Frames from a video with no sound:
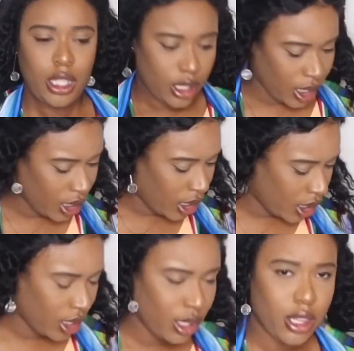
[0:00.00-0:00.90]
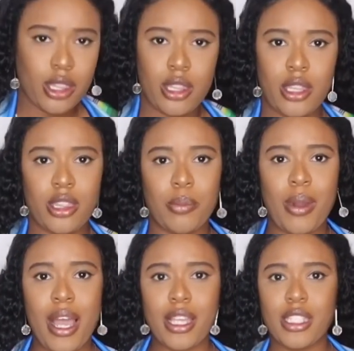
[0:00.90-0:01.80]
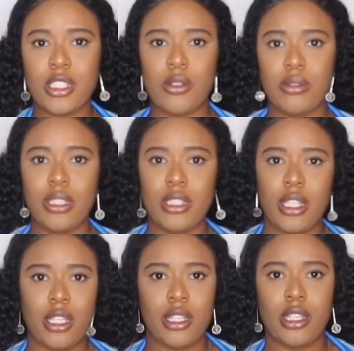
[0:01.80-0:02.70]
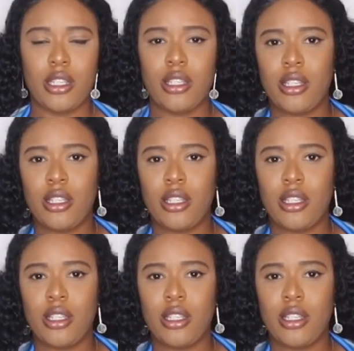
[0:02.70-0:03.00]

Like, the pockets on it, like,